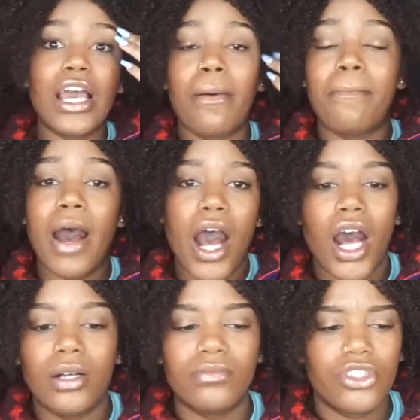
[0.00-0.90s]
like a
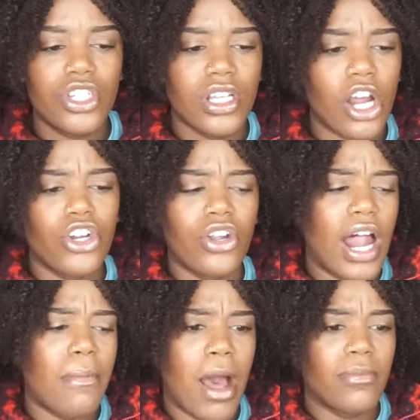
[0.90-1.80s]
mom,
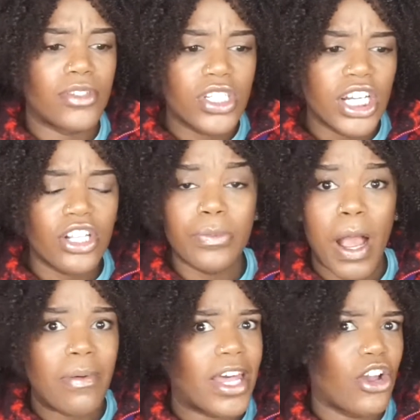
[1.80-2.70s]
not a mom, literally
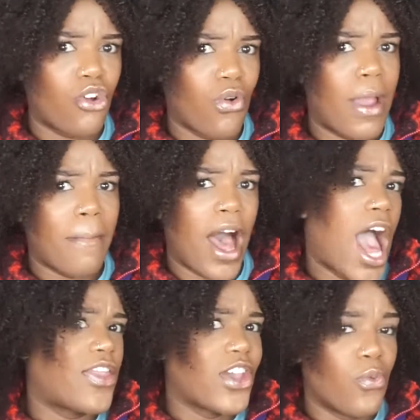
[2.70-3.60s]
probably like a grandma,
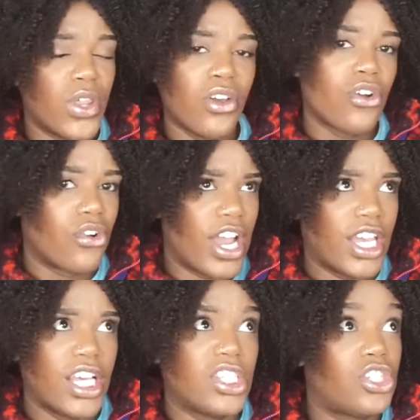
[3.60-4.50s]
I think, with her
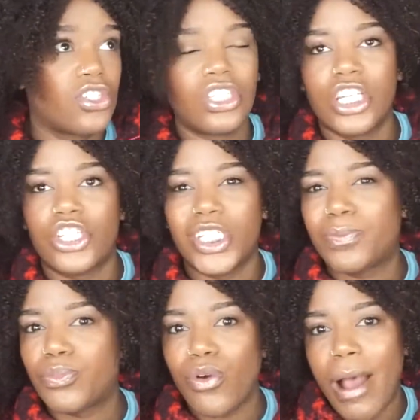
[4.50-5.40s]
grandkids. She looks like she's
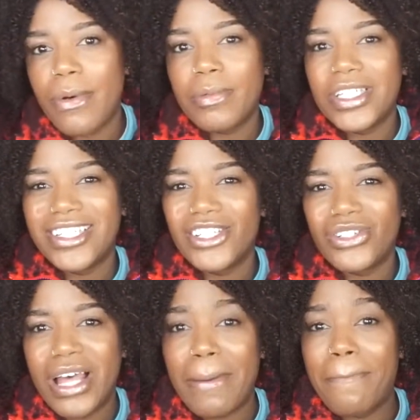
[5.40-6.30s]
probably in
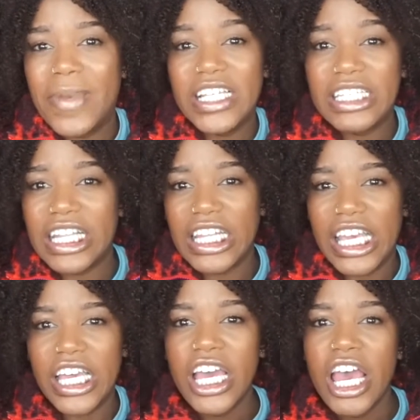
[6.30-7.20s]
her like mid to
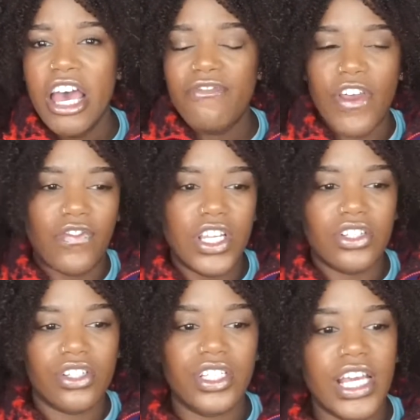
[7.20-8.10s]
late
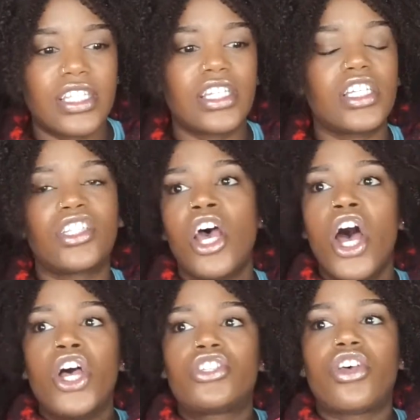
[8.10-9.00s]
50s or 60s.
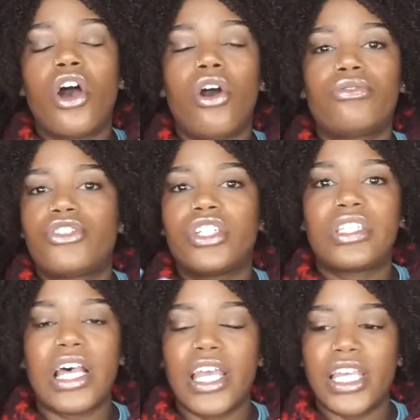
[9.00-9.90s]
So
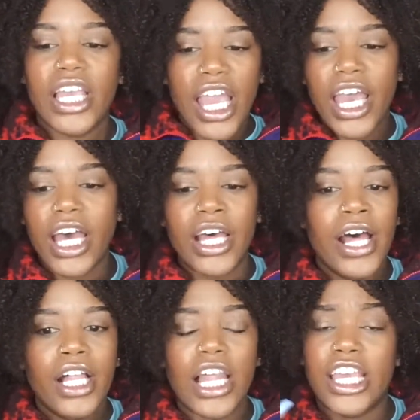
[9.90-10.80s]
she's like, yeah,
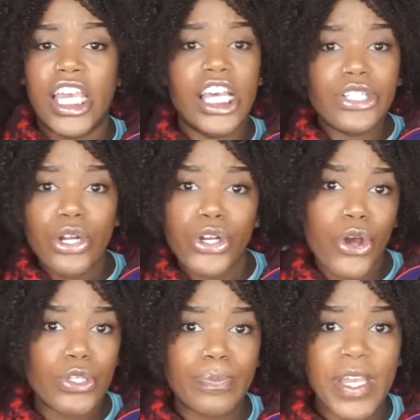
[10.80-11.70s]
like gets her
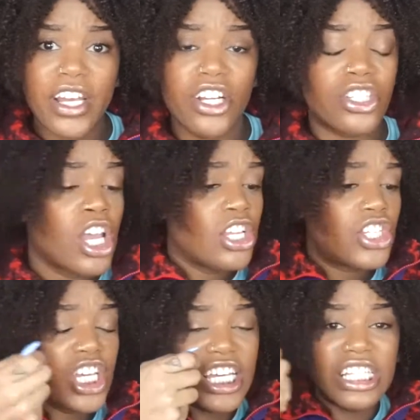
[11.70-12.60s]
nose pierced.
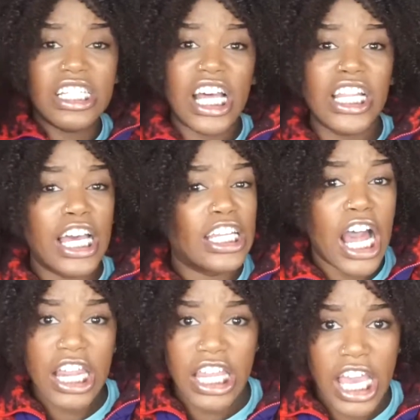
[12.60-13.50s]
She gets it done like
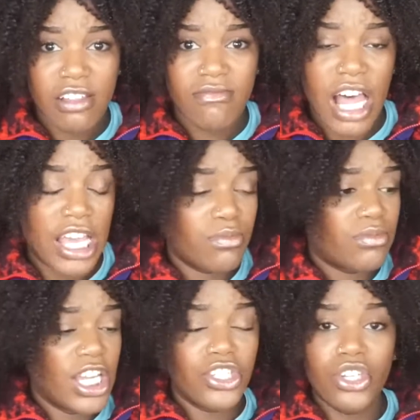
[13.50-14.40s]
nothing. Like
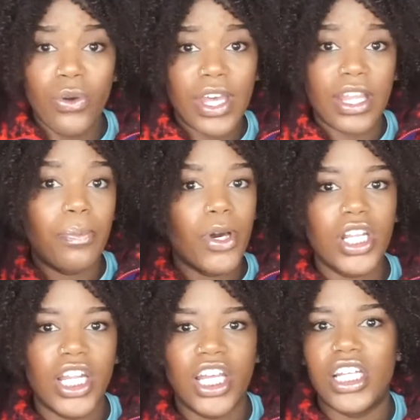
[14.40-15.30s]
they do it, they put
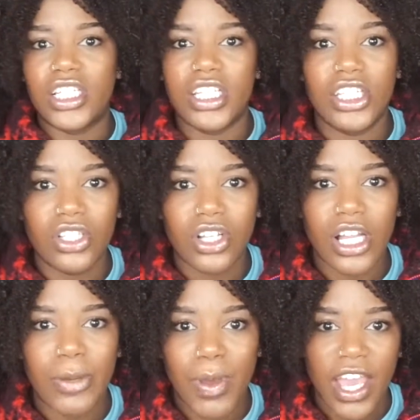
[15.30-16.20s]
it in, it doesn't look
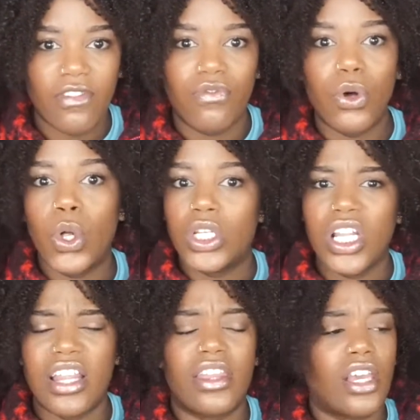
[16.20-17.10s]
like painful,
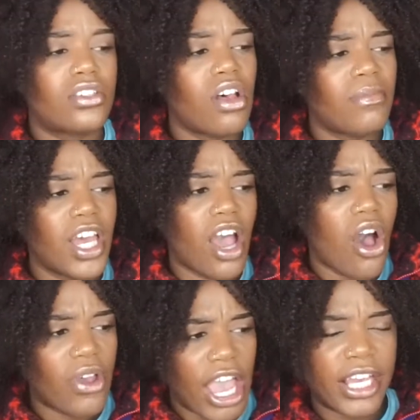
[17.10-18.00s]
nothing. So I'm like,
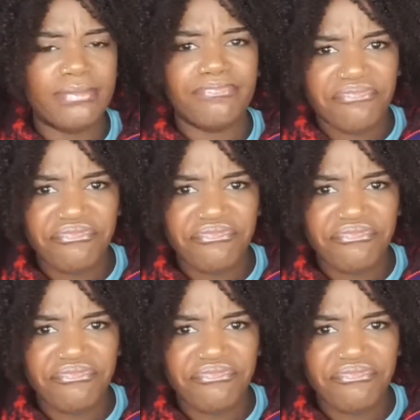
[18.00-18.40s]
okay,